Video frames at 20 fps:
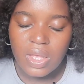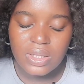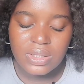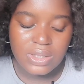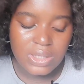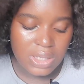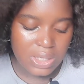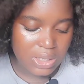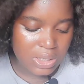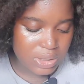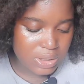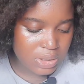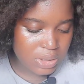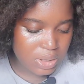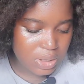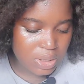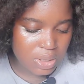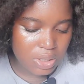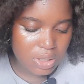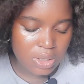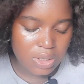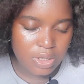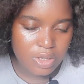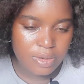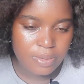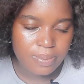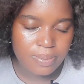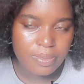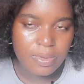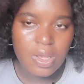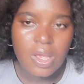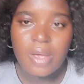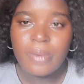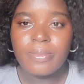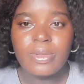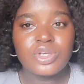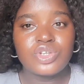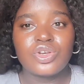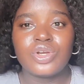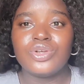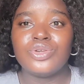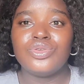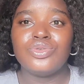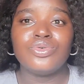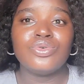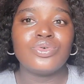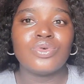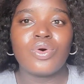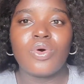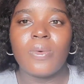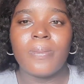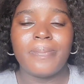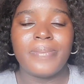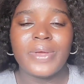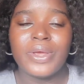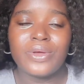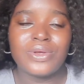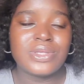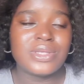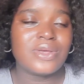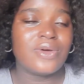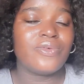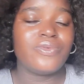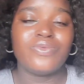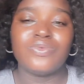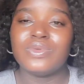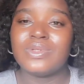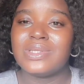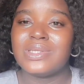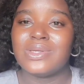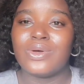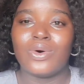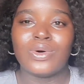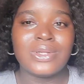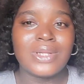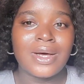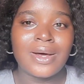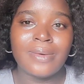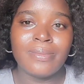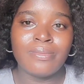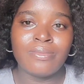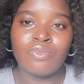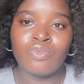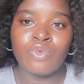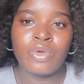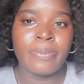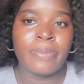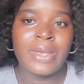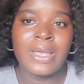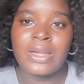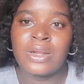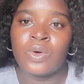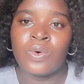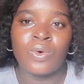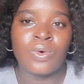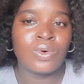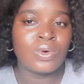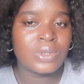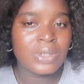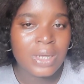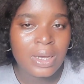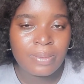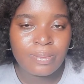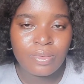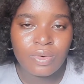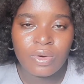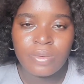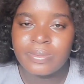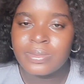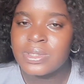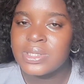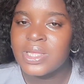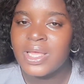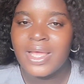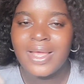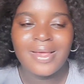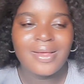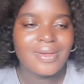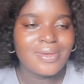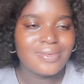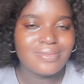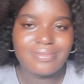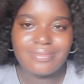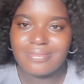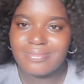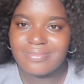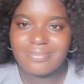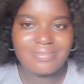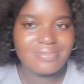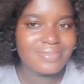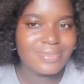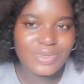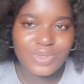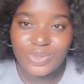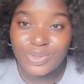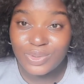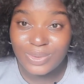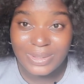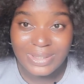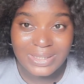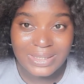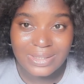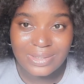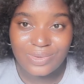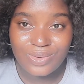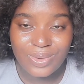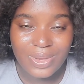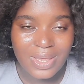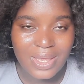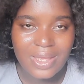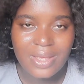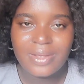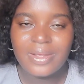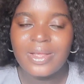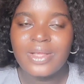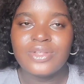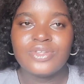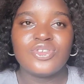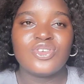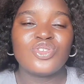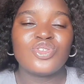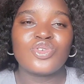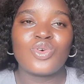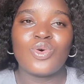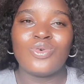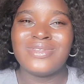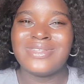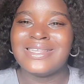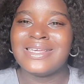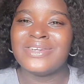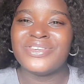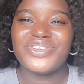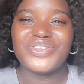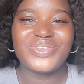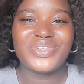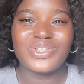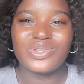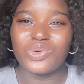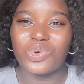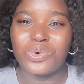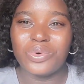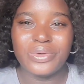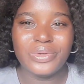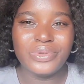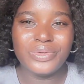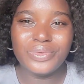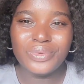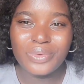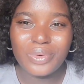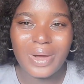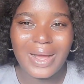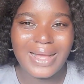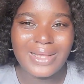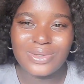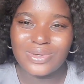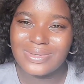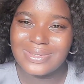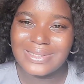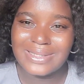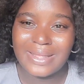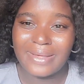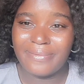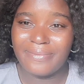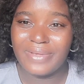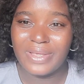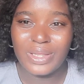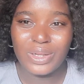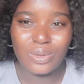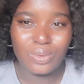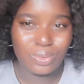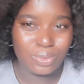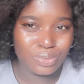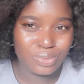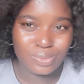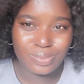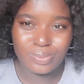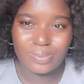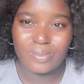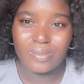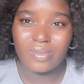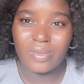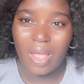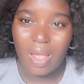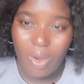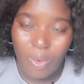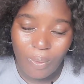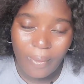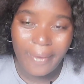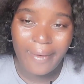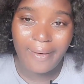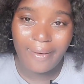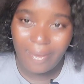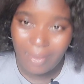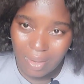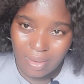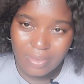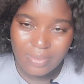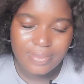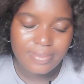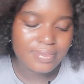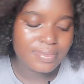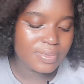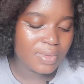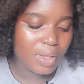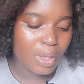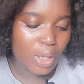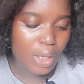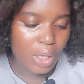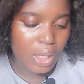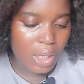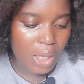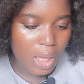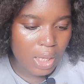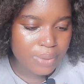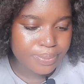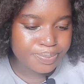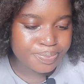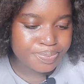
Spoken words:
Then make sure you don't compare yourself with other women or other moms. You don't need it. Okay, just concentrate on you and yourself alone. Okay, yeah.